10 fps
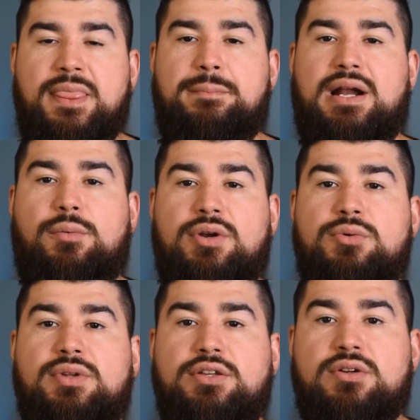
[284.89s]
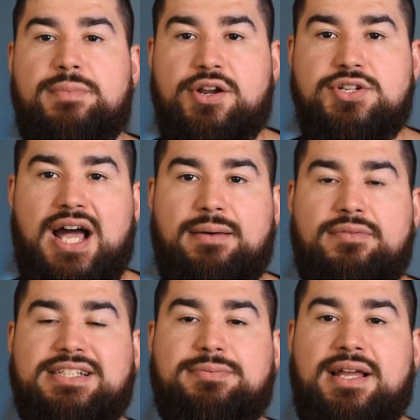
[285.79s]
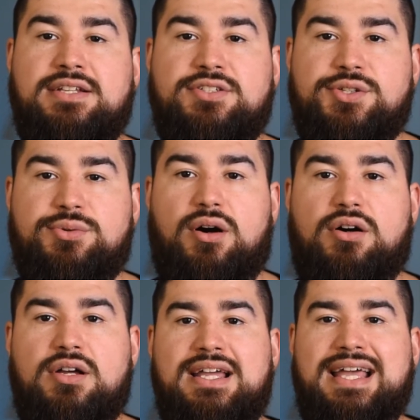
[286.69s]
But I want to really do a better job of explaining to you all